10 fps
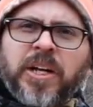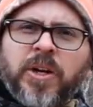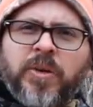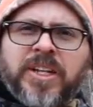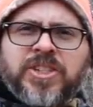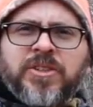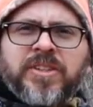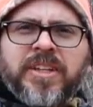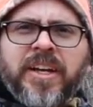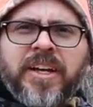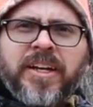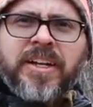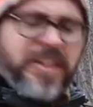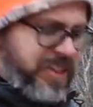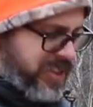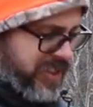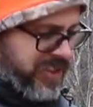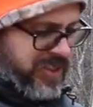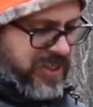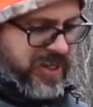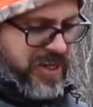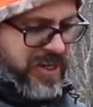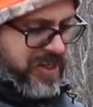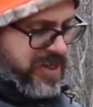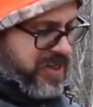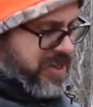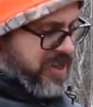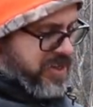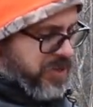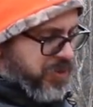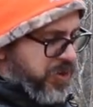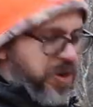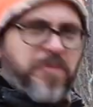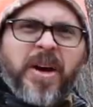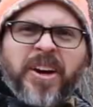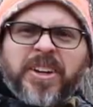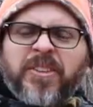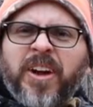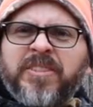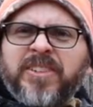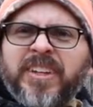quick shooting. This is the Ruger American rifle.